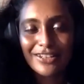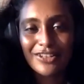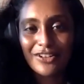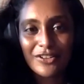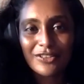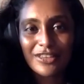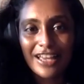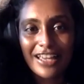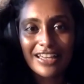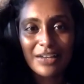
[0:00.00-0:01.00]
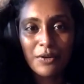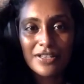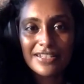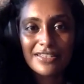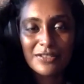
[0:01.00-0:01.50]
you know, like it
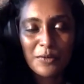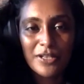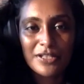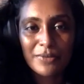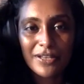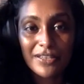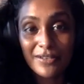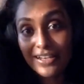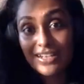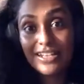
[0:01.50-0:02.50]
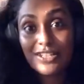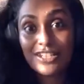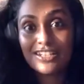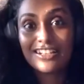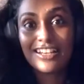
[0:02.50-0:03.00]
wasn't so much about the
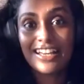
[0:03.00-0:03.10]
recognition.